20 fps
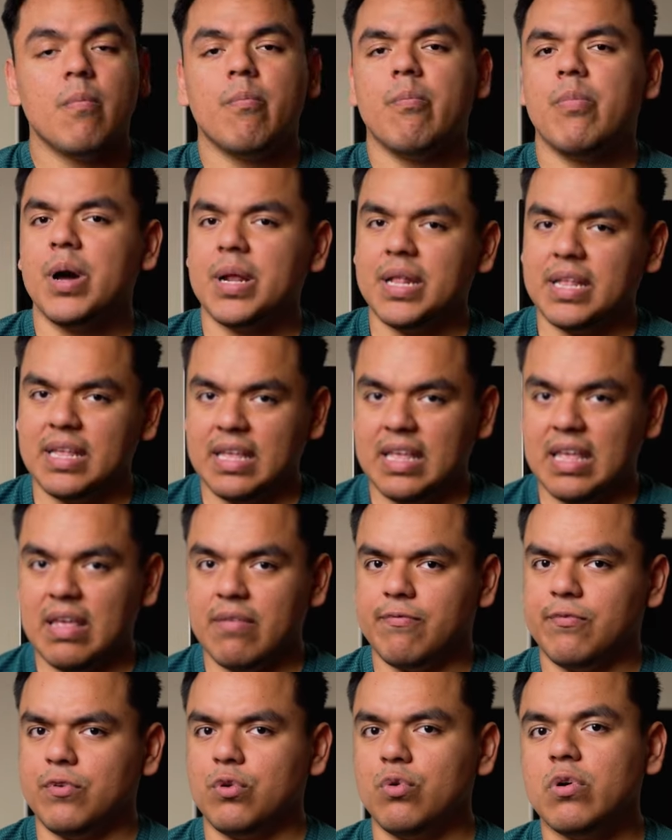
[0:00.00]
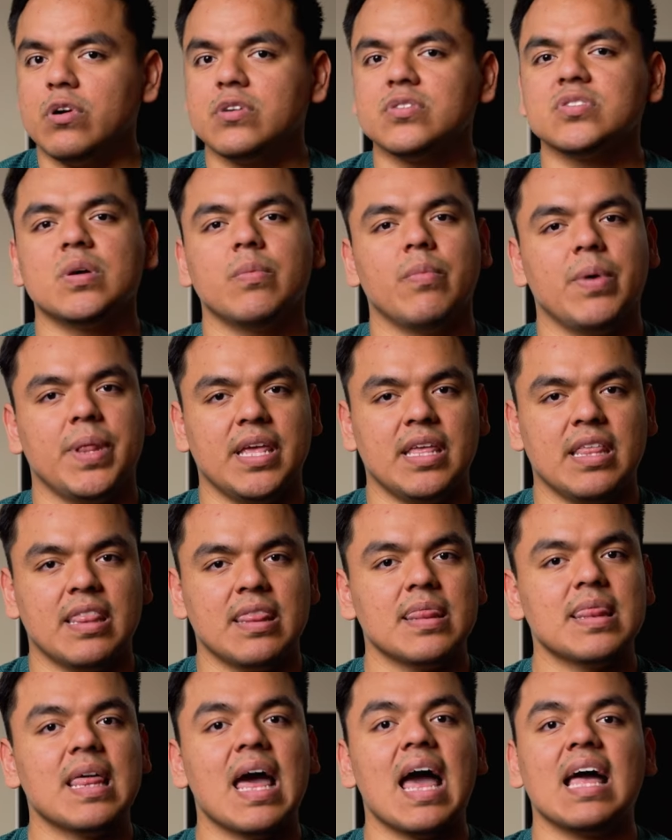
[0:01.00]
But if you are somebody
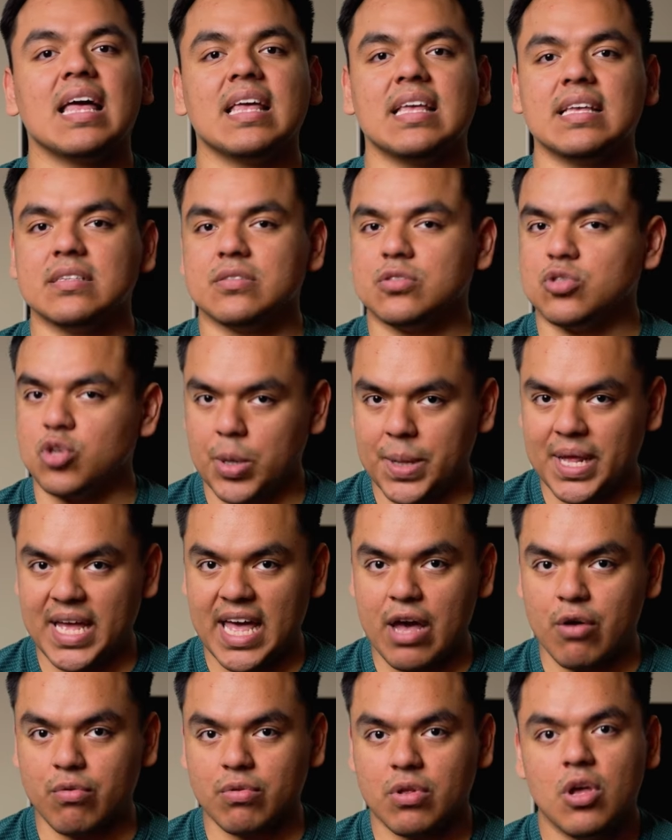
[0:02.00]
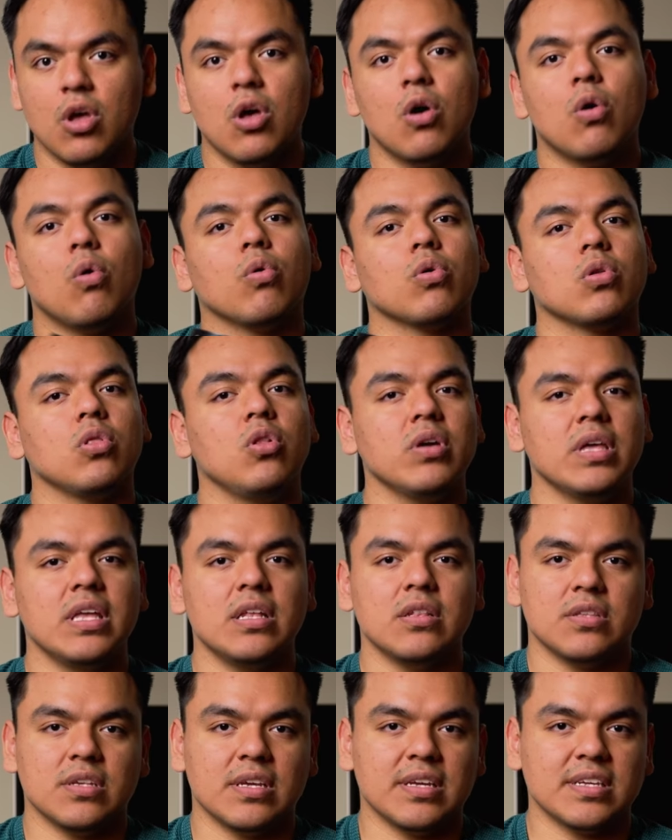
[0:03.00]
that is starting out or
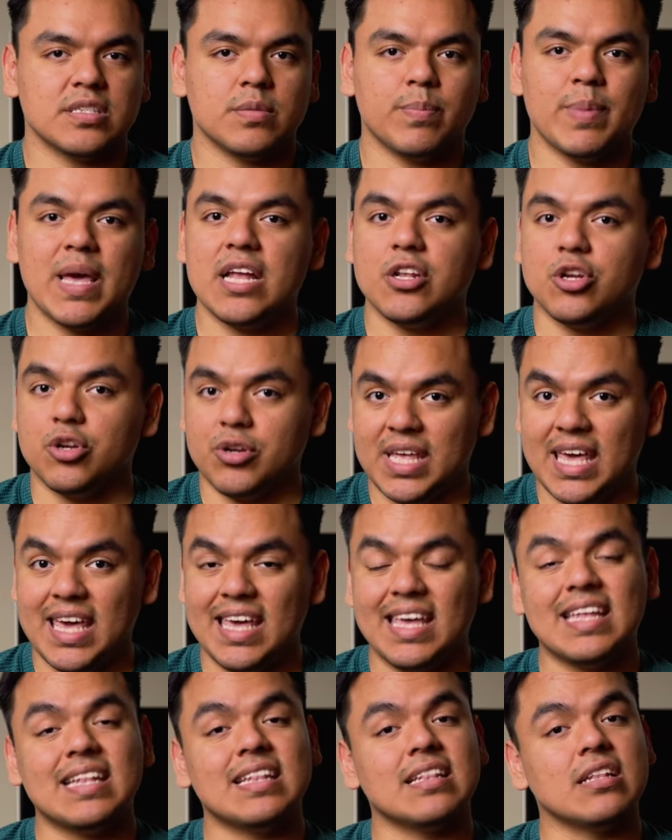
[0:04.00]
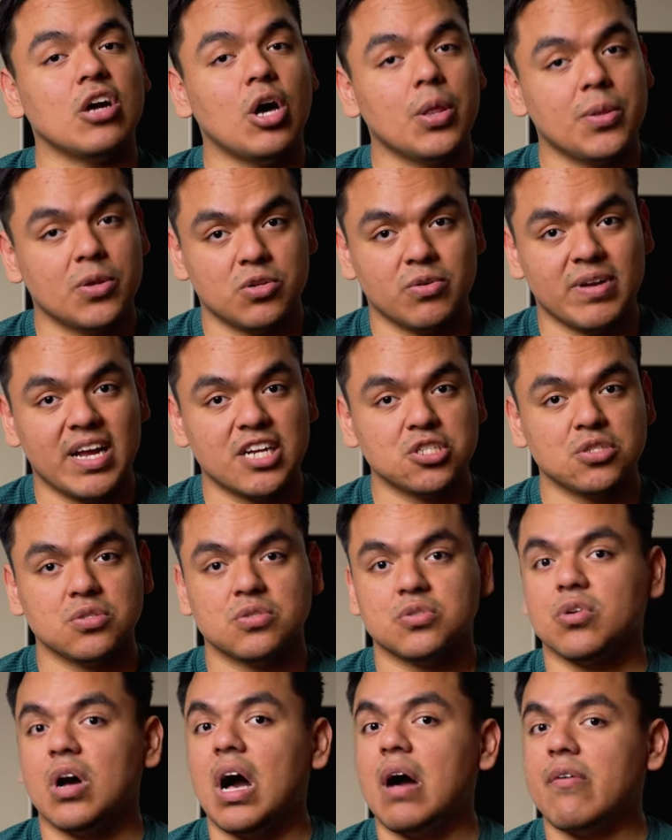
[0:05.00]
looking to expand your kit in other directions
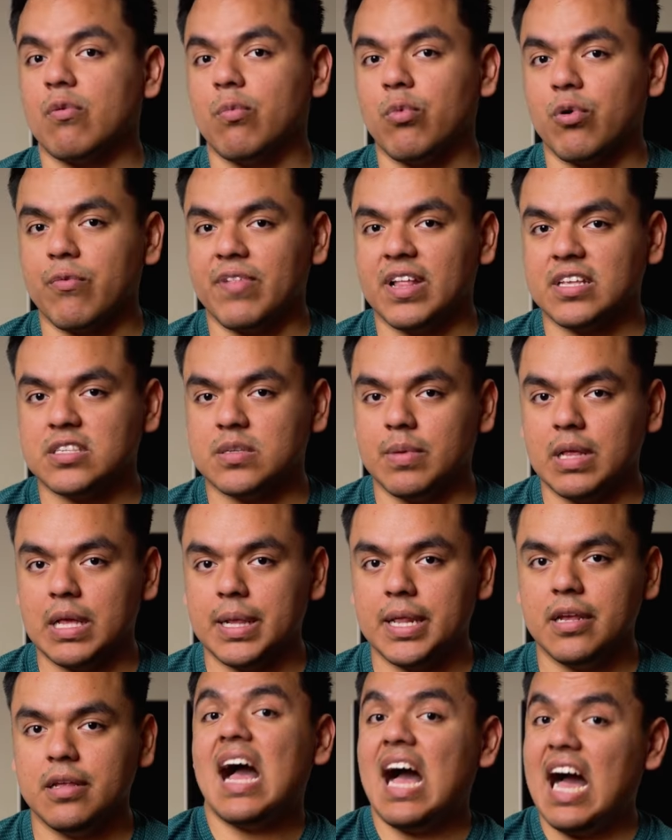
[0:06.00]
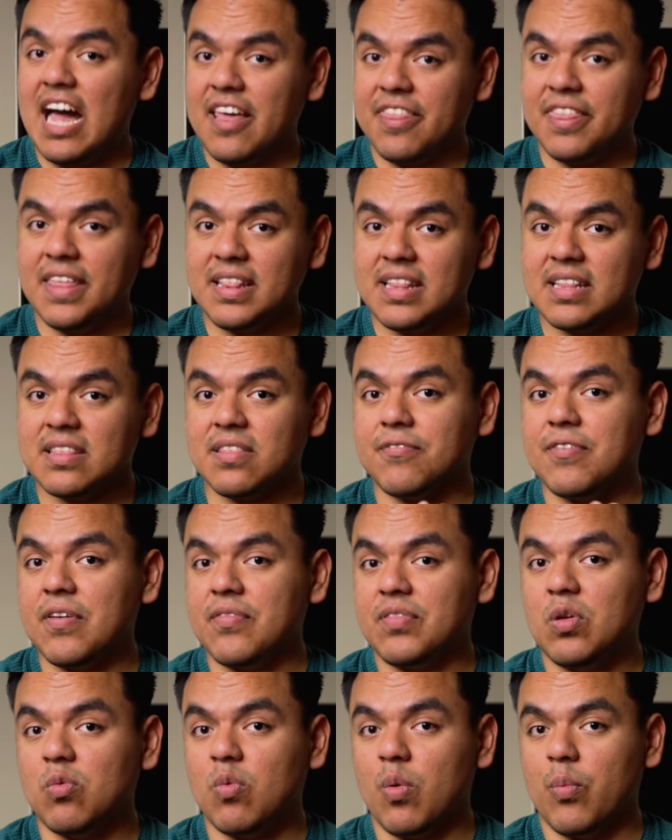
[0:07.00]
to offer more flexibility, I think that the
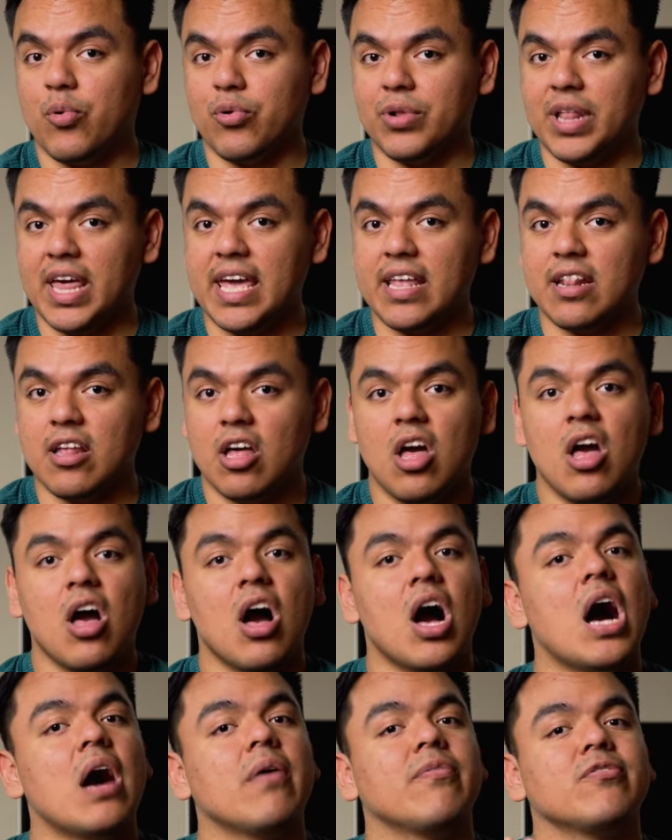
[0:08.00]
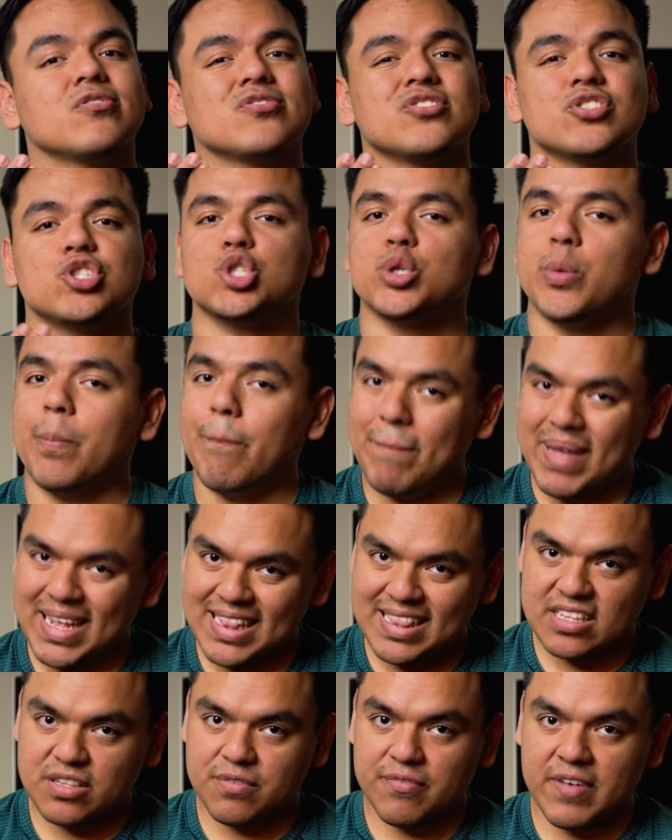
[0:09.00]
51.8 offers
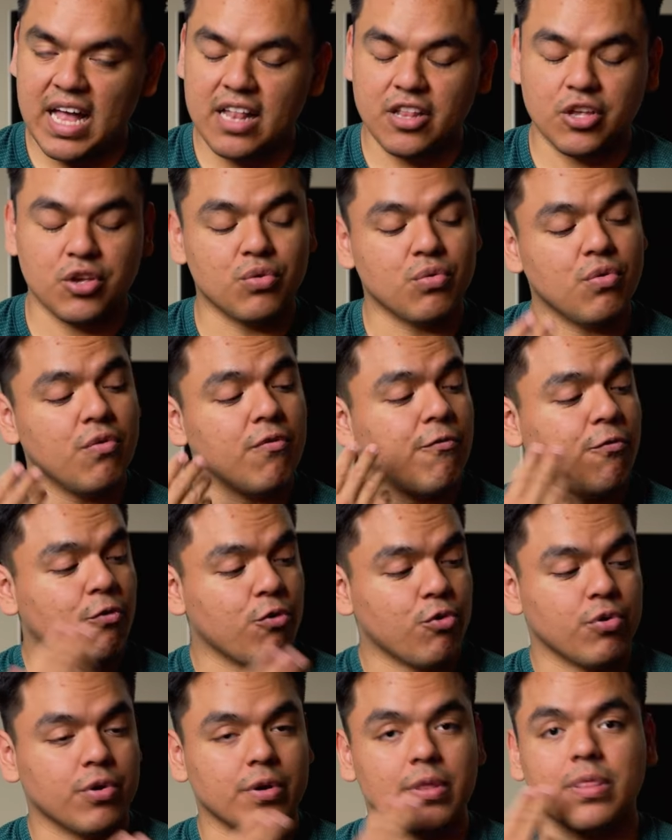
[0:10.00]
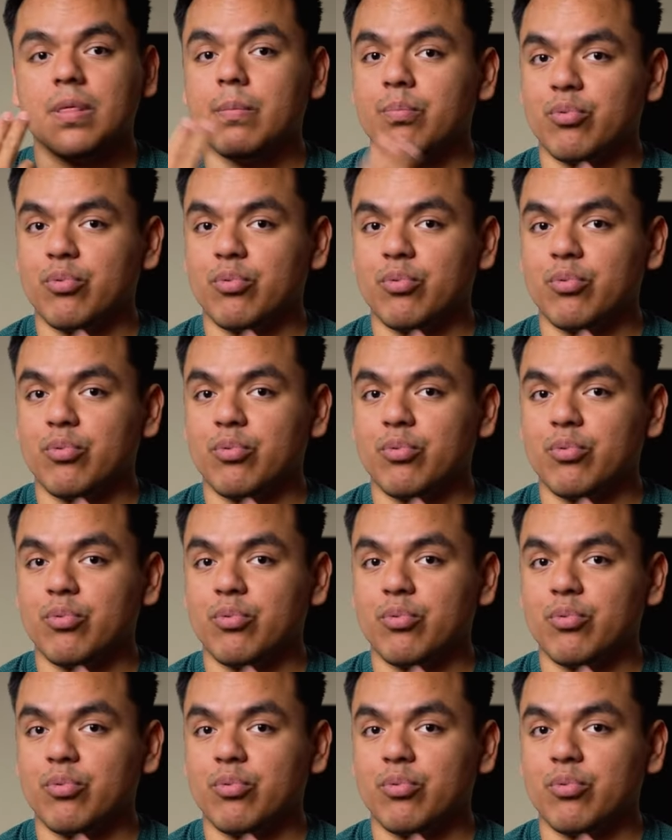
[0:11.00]
tremendous value for the